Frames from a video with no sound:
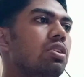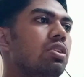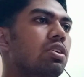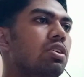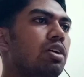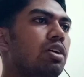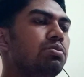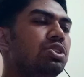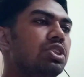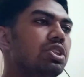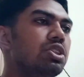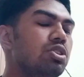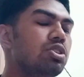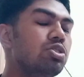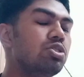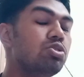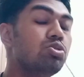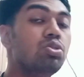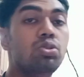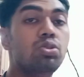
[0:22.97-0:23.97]
gram staining.
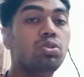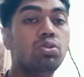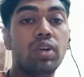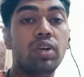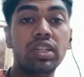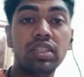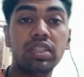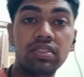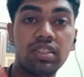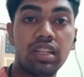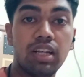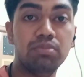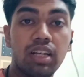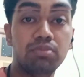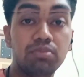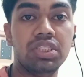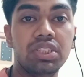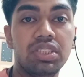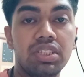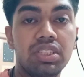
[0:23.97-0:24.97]
So what is gram
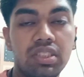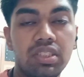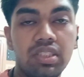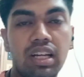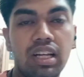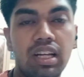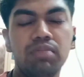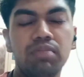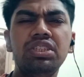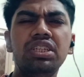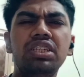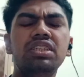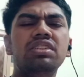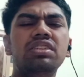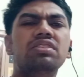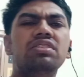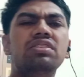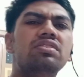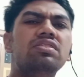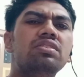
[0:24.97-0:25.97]
staining? Gram
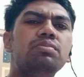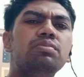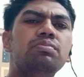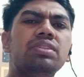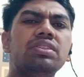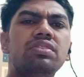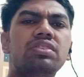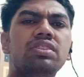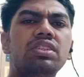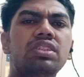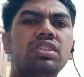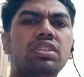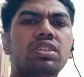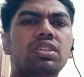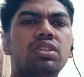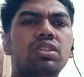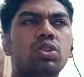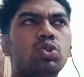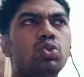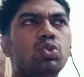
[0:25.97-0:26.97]
staining is a basic
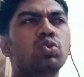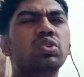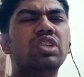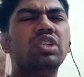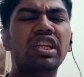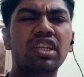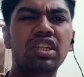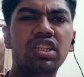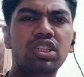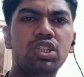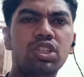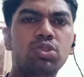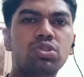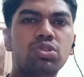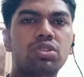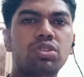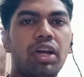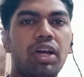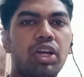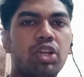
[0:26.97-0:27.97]
routinely
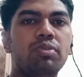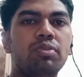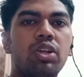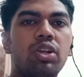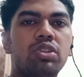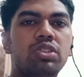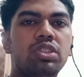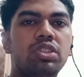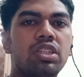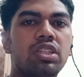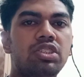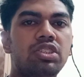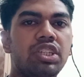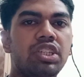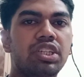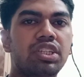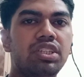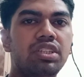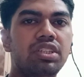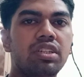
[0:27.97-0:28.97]
used microbiological
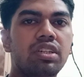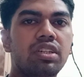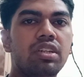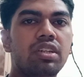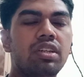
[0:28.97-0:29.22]
staining